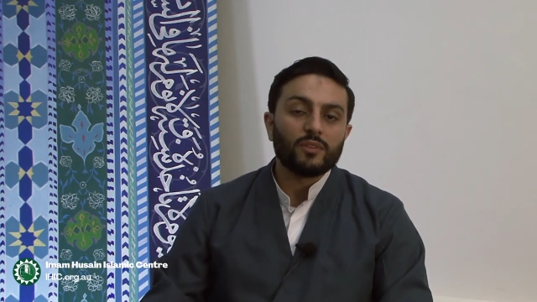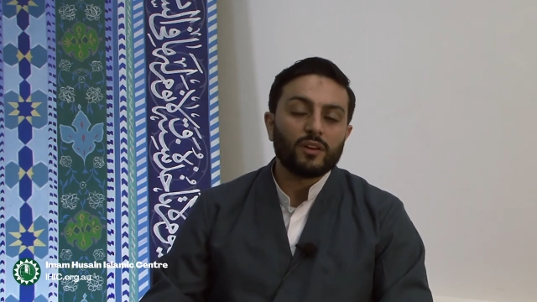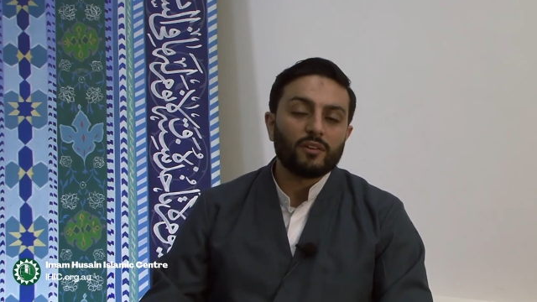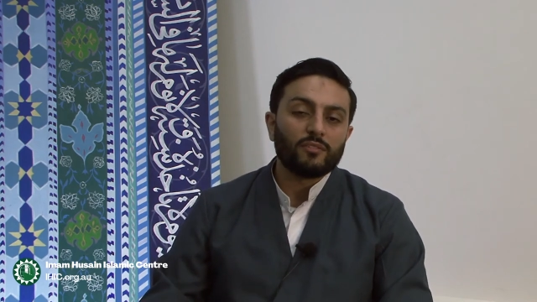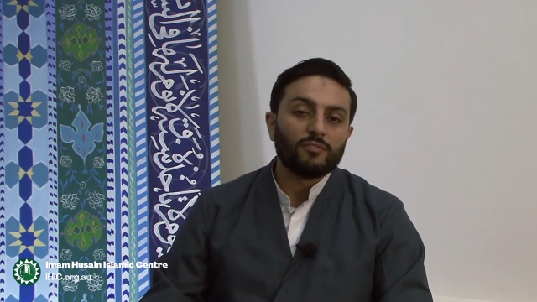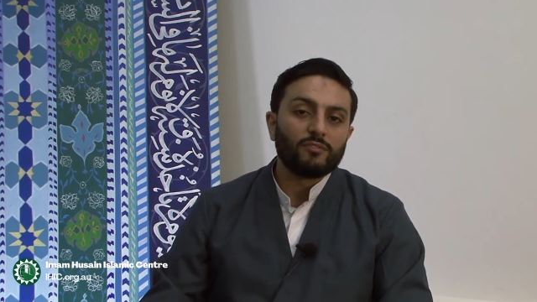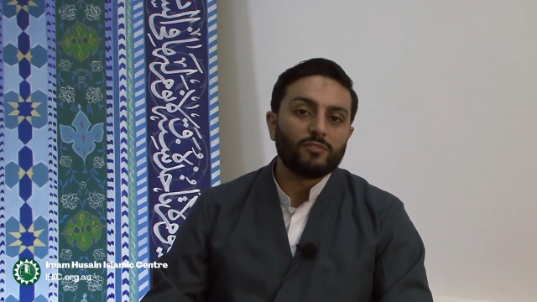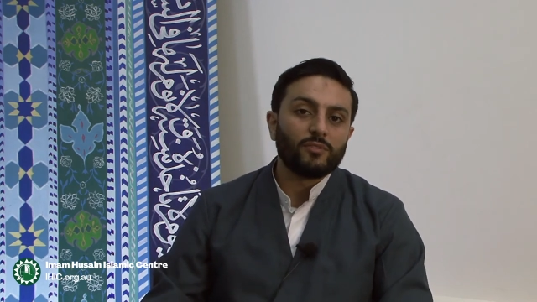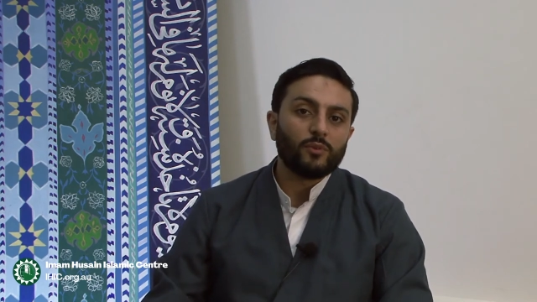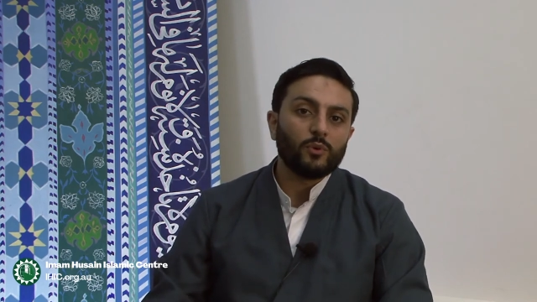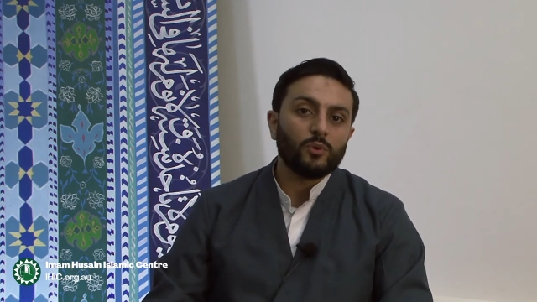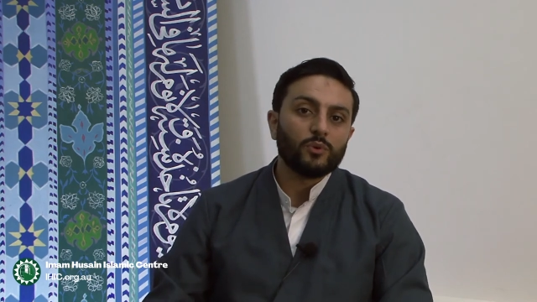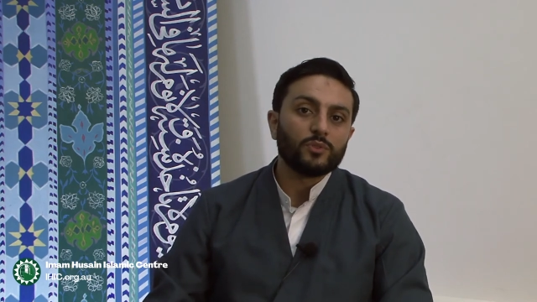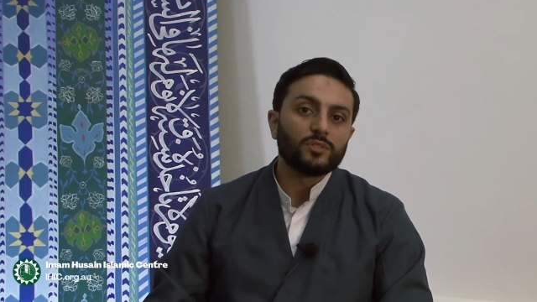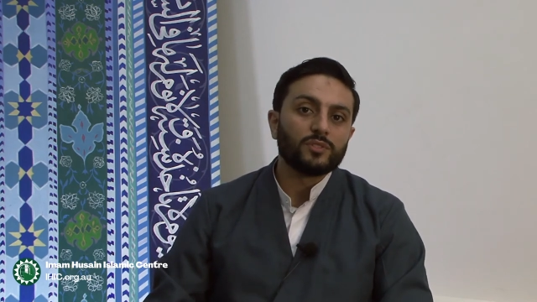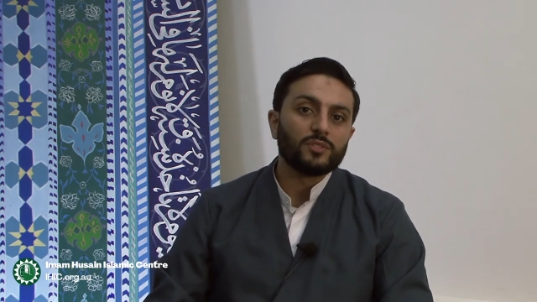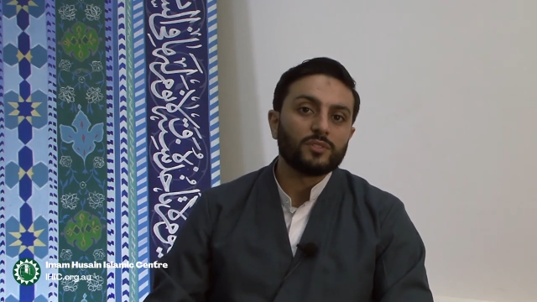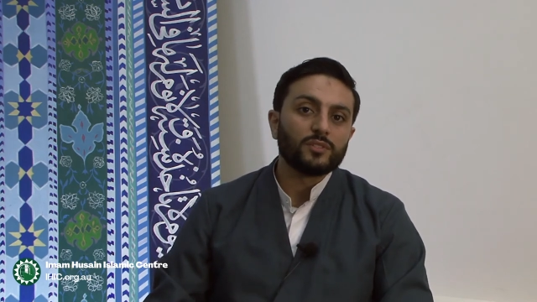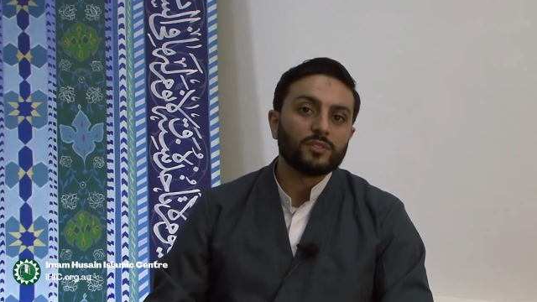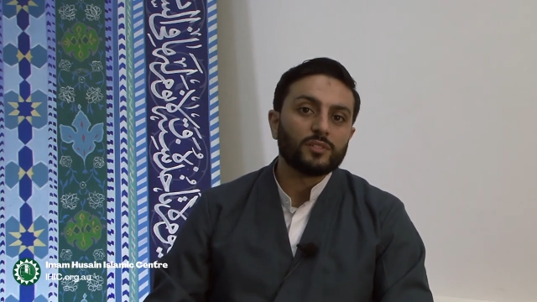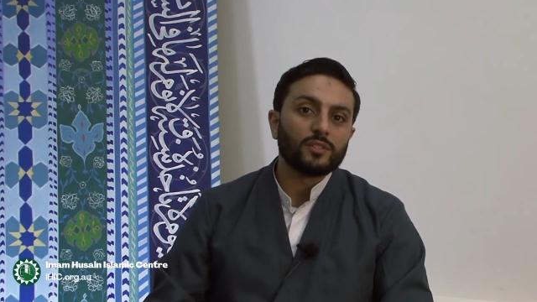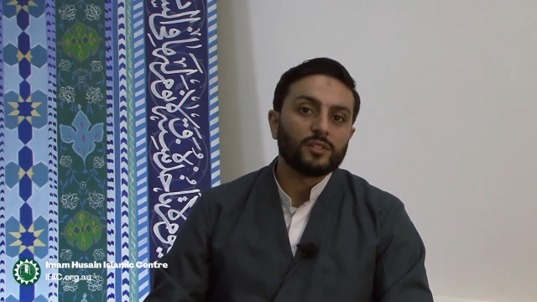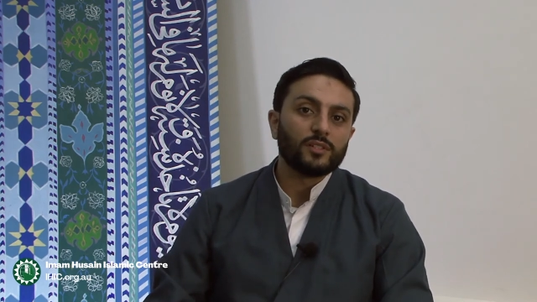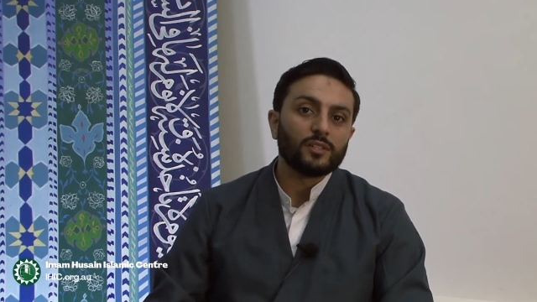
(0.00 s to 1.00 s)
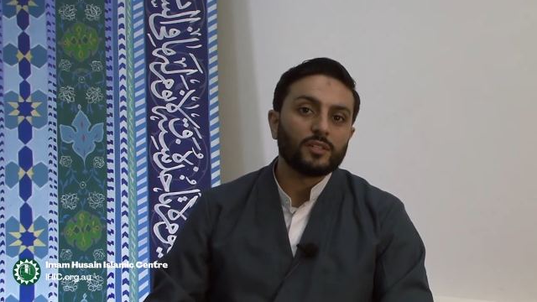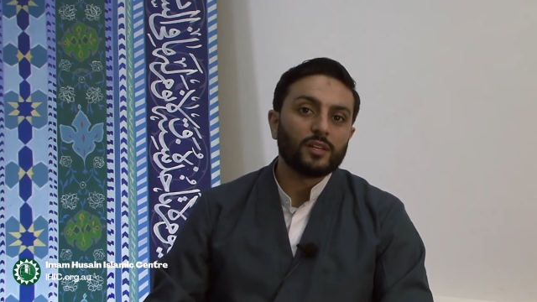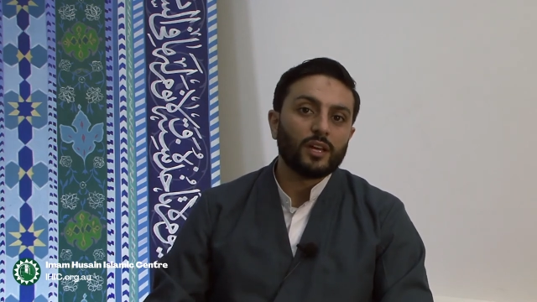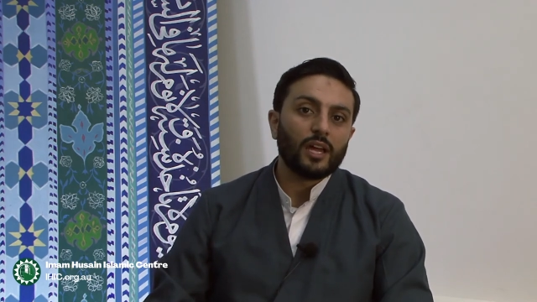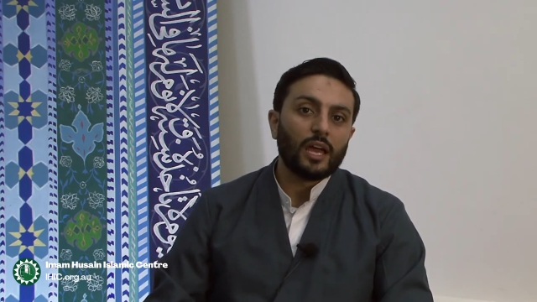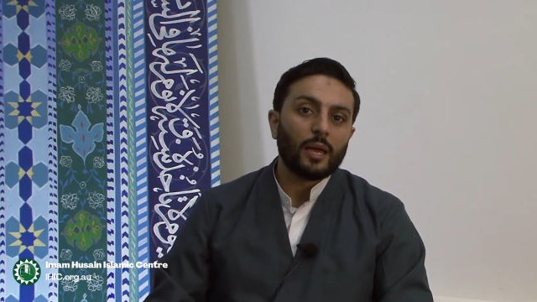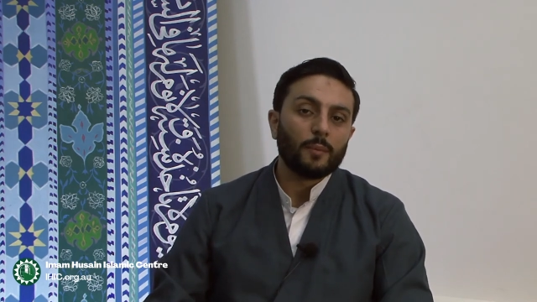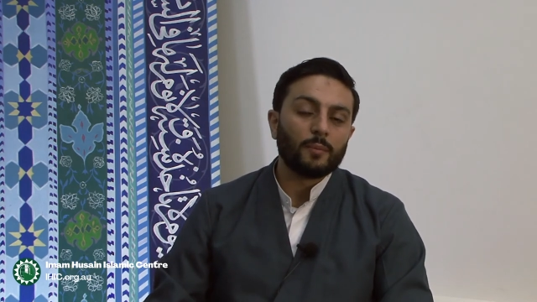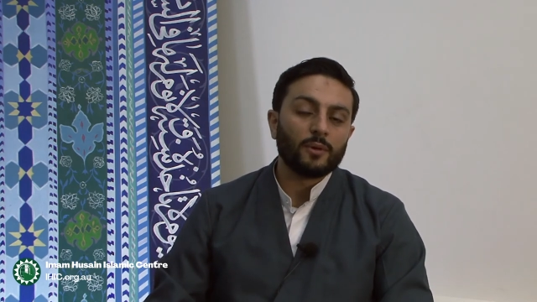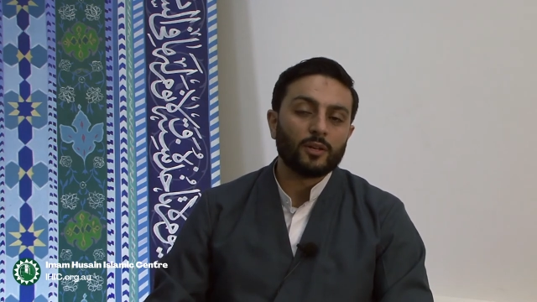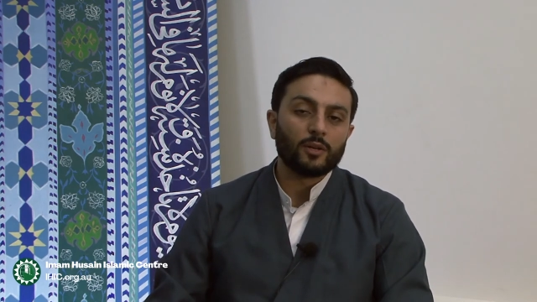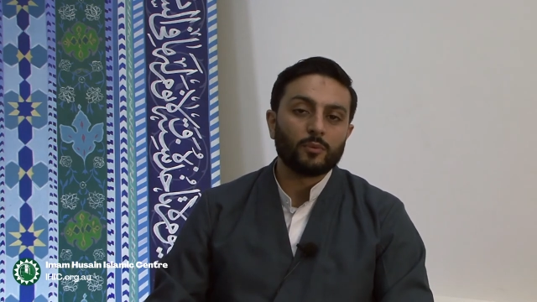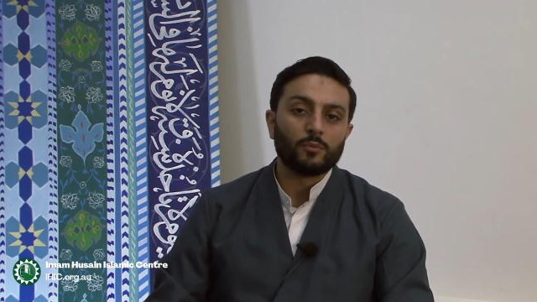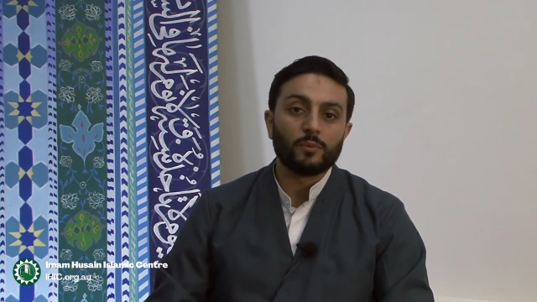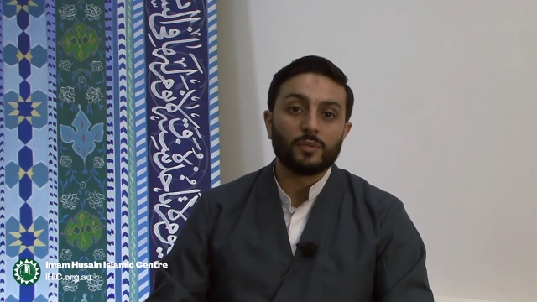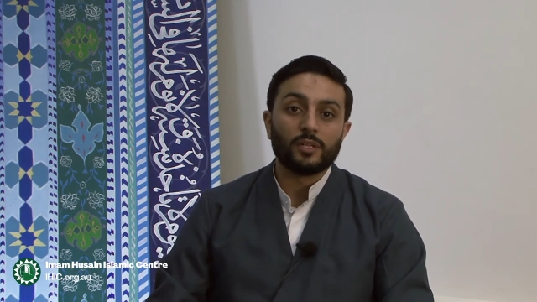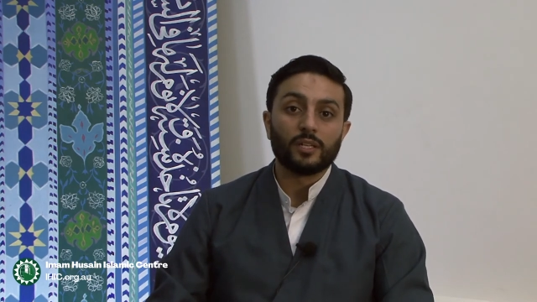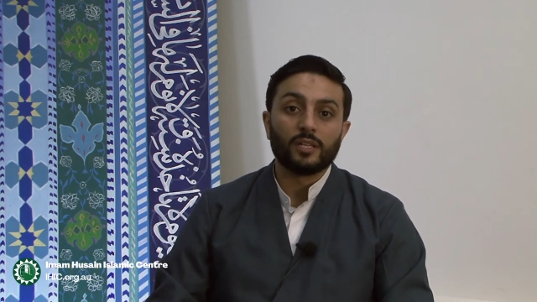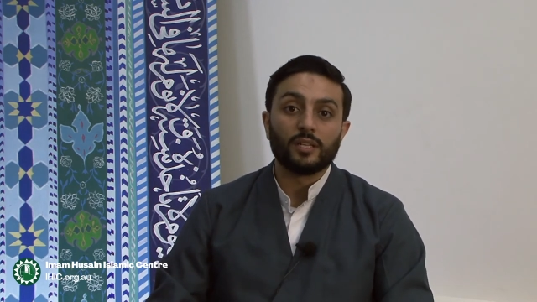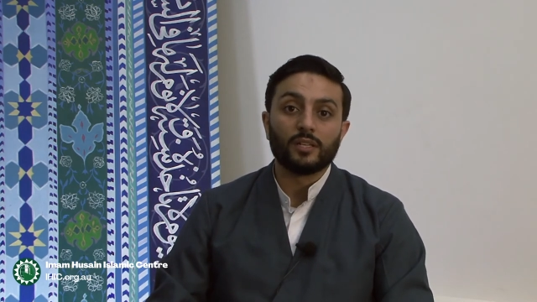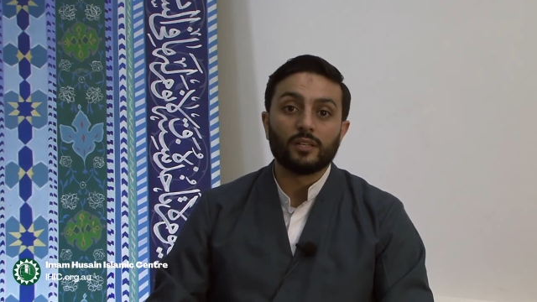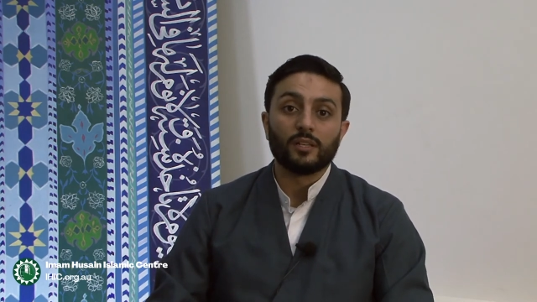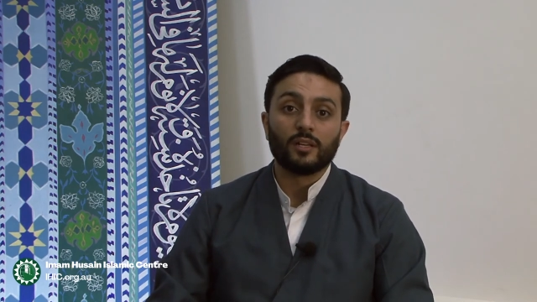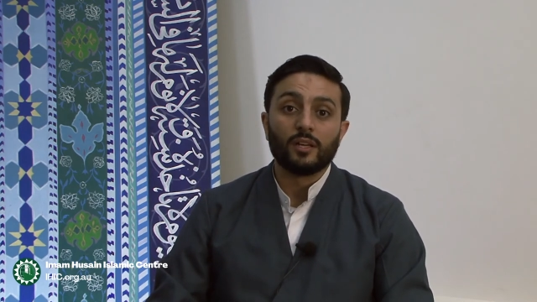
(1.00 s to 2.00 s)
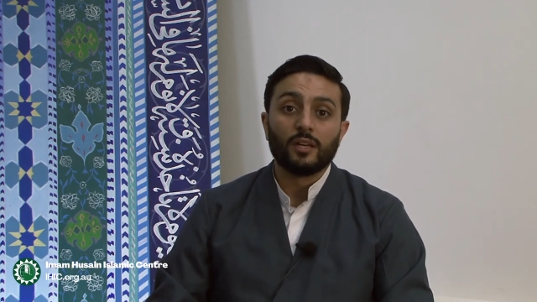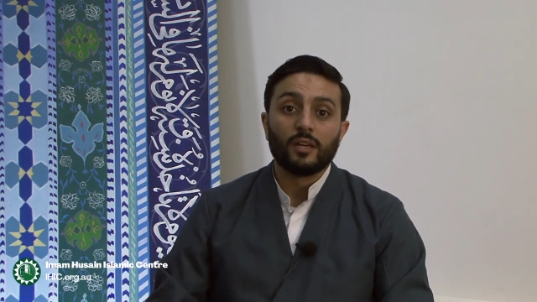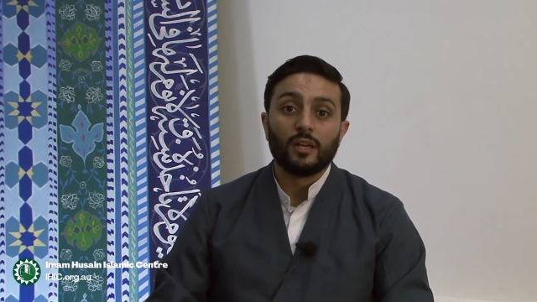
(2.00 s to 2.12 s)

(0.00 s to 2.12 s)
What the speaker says: that fought Amir al-Mu'mineen,